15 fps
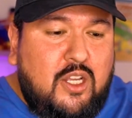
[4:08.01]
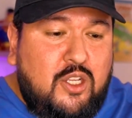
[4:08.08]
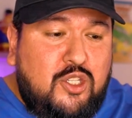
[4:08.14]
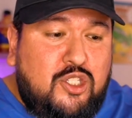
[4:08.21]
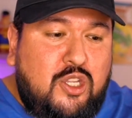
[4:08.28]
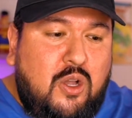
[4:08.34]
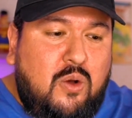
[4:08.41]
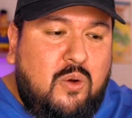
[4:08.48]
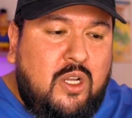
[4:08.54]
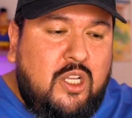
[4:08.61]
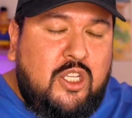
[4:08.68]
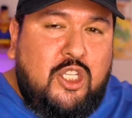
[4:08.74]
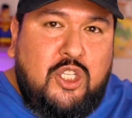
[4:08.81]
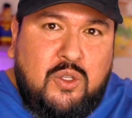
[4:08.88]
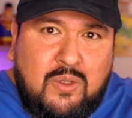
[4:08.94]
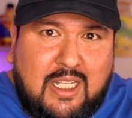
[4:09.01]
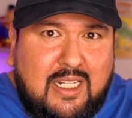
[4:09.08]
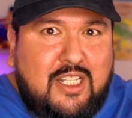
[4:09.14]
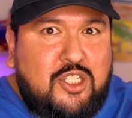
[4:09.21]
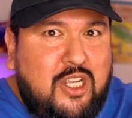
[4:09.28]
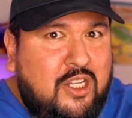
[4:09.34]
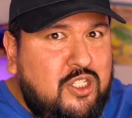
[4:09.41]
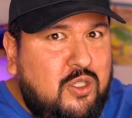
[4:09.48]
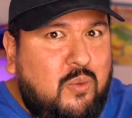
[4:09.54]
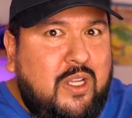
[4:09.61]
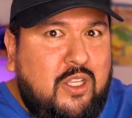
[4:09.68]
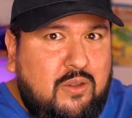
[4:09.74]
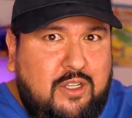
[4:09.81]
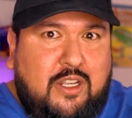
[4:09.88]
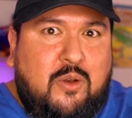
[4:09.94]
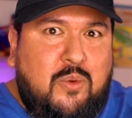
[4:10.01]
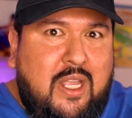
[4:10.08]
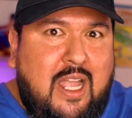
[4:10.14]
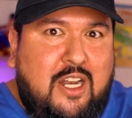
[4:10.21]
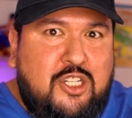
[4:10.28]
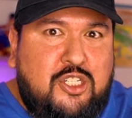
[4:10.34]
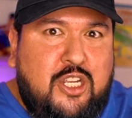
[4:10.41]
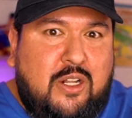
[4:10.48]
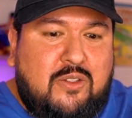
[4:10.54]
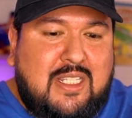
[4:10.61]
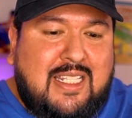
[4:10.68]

So you need to change the way you look at reaction channels.